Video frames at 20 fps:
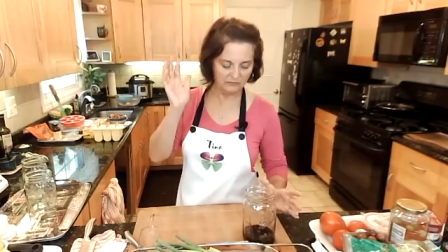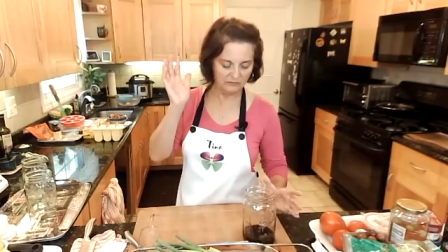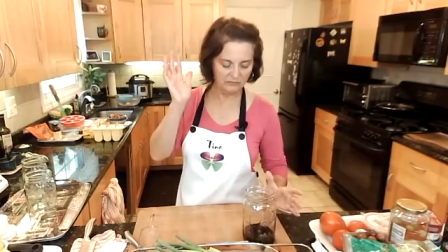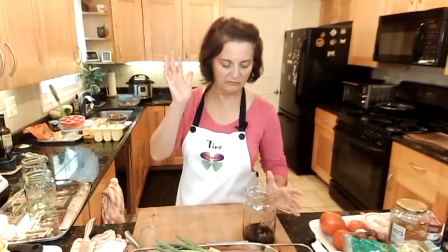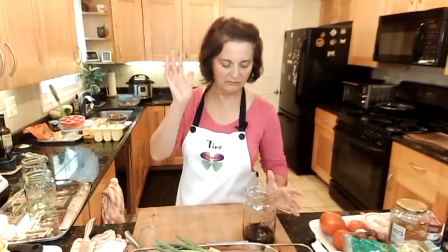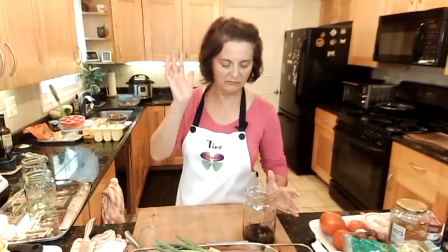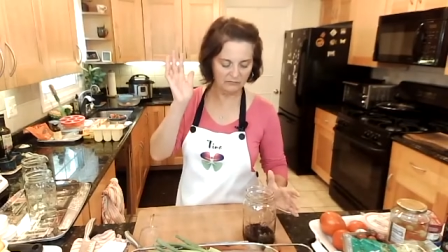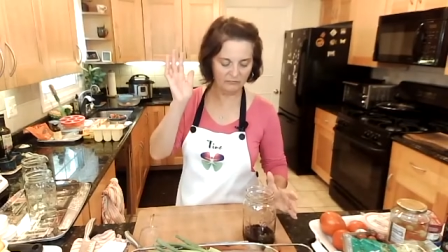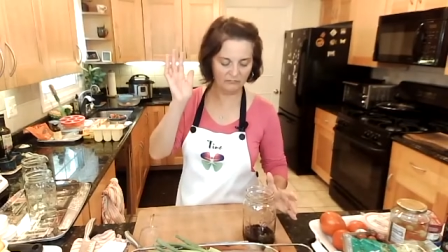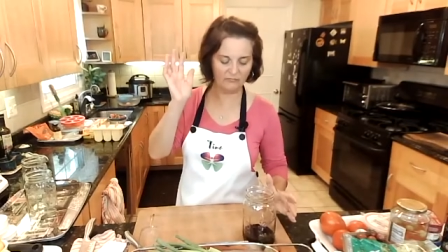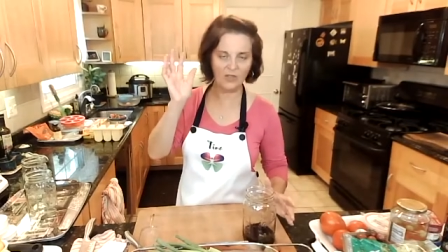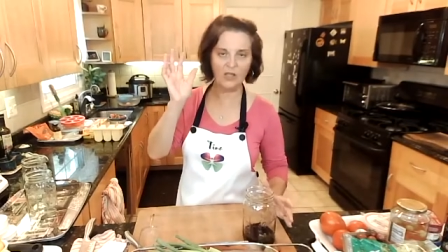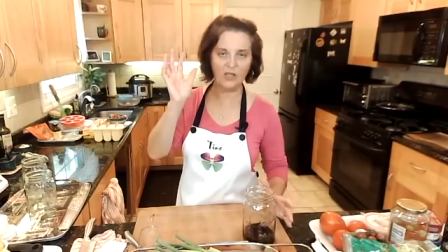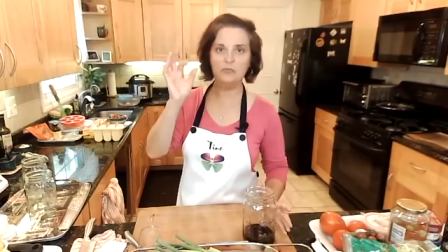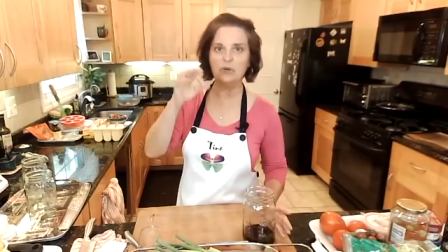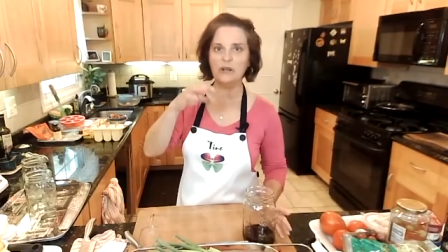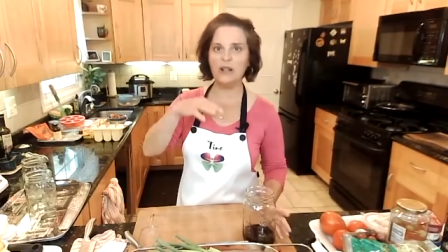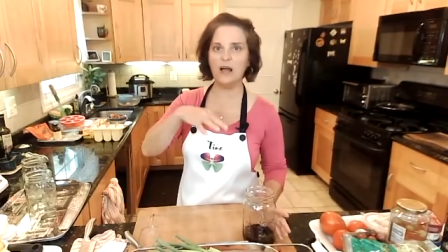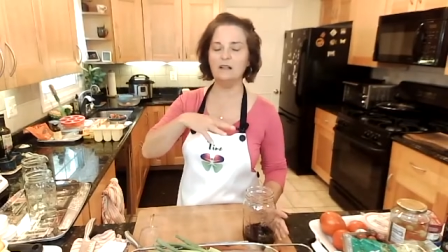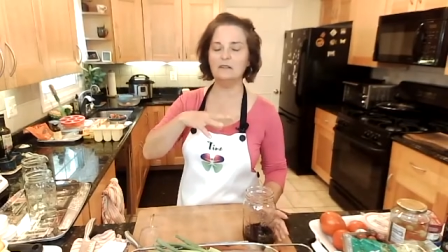
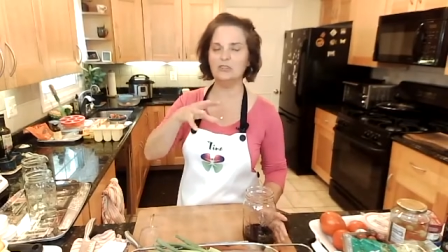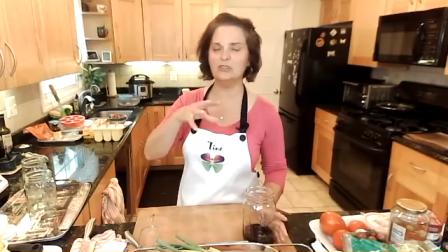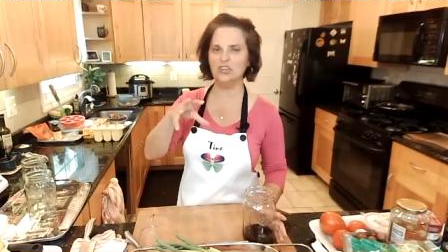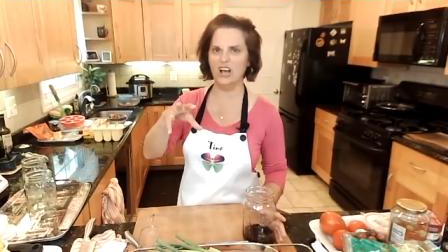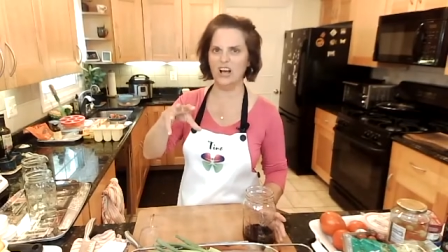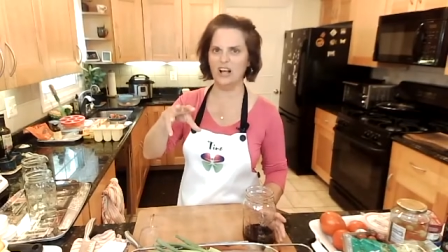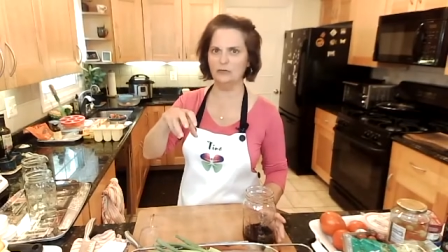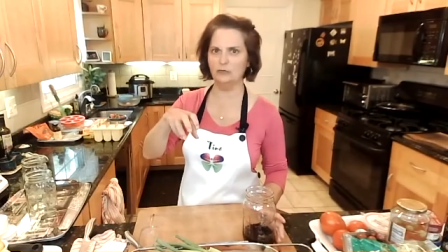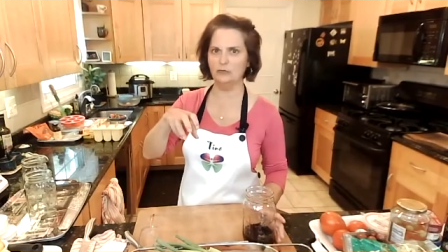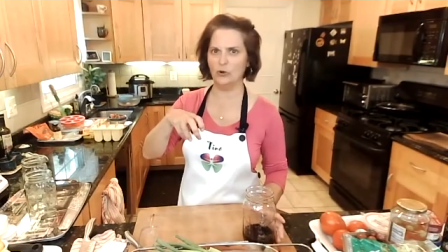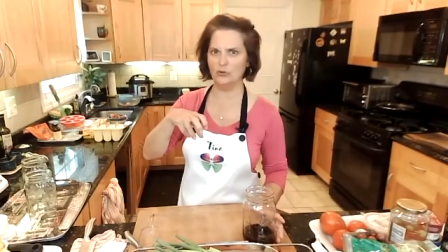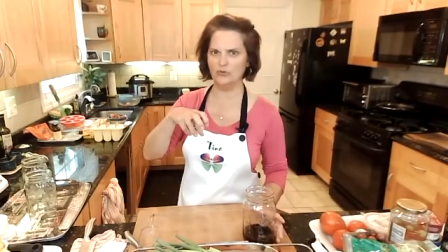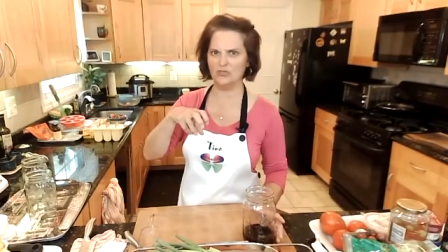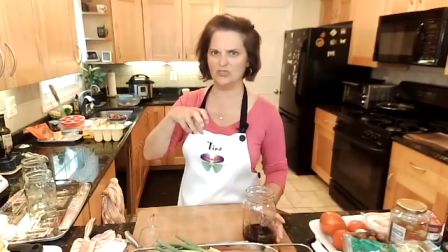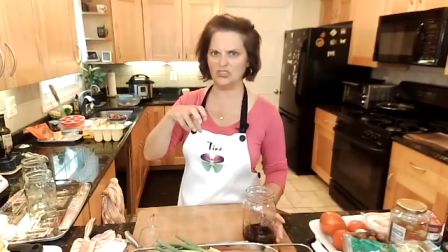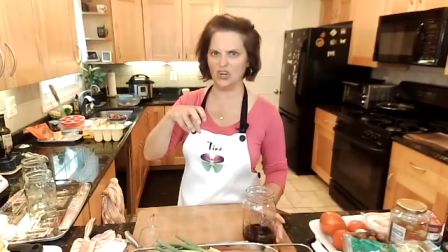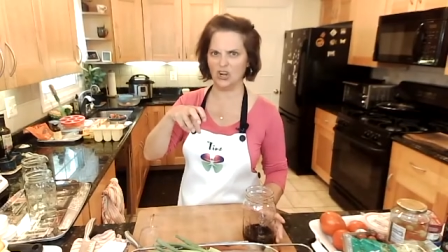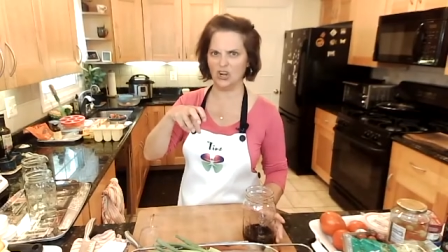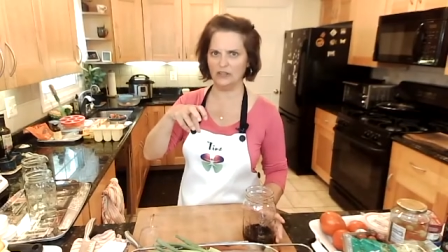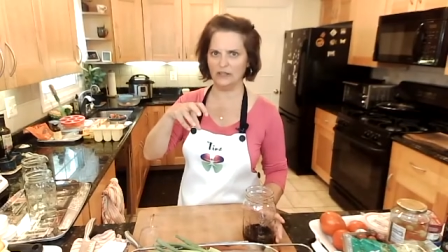But I'll
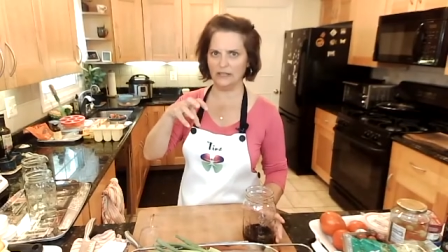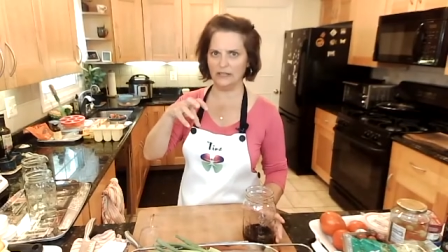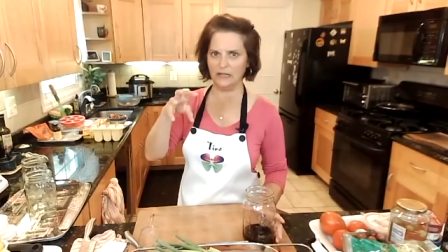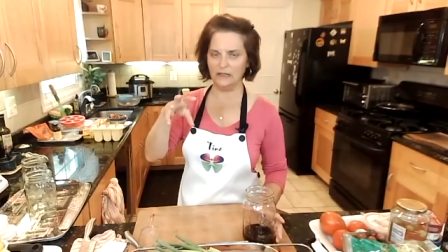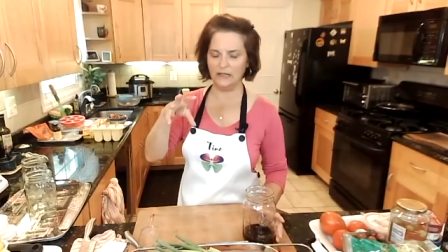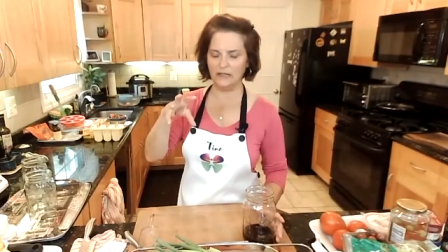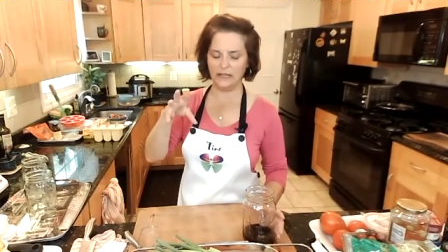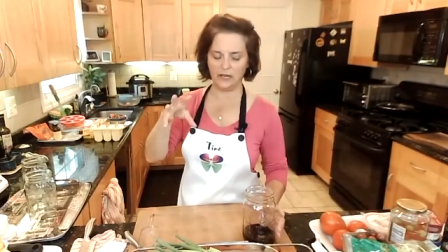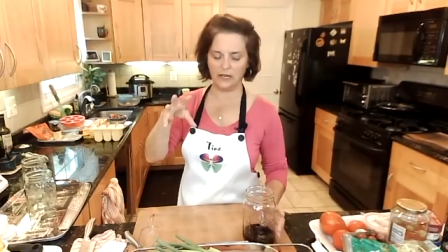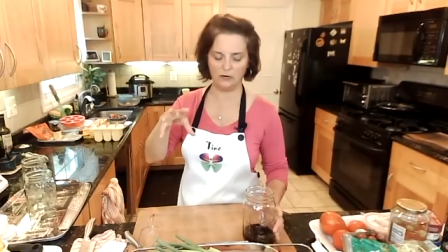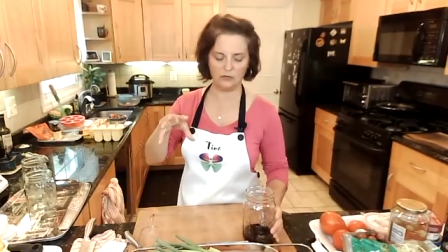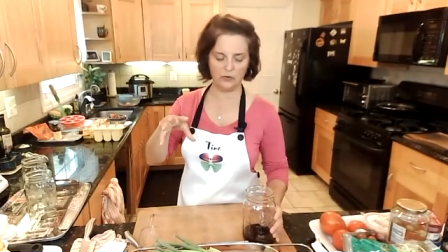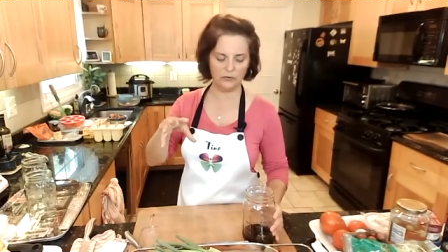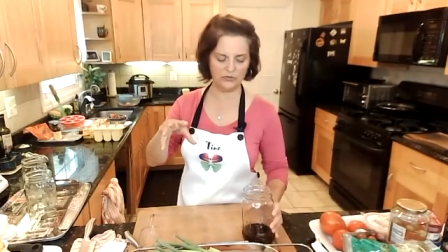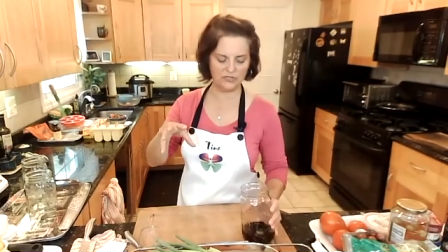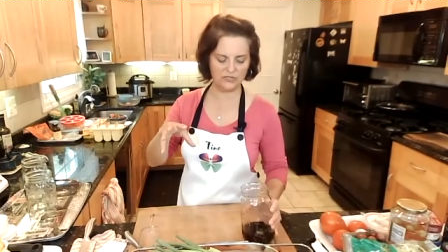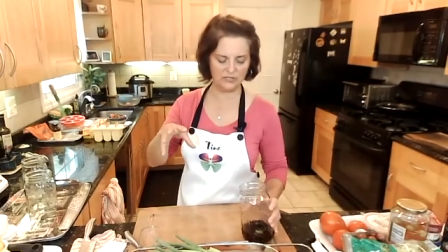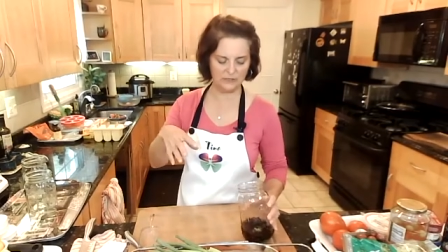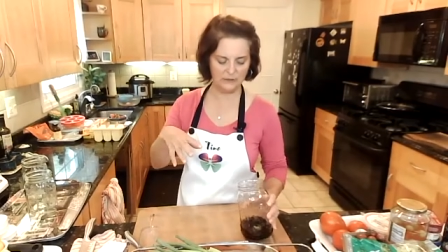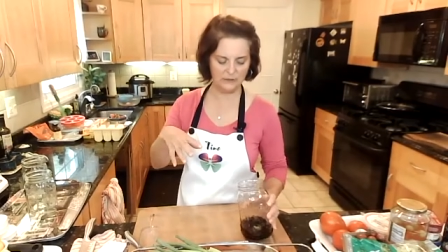roast garlic. I like it
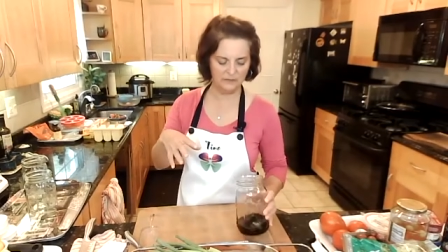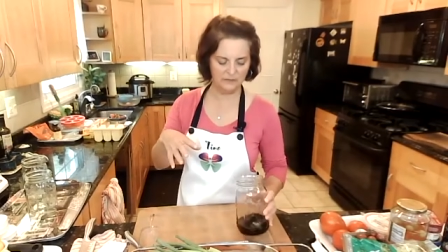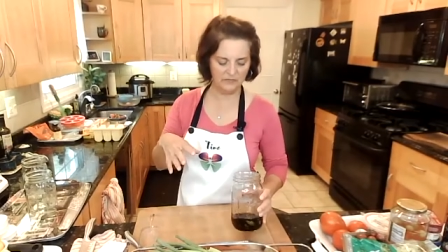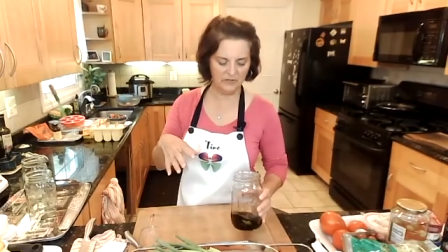roasted.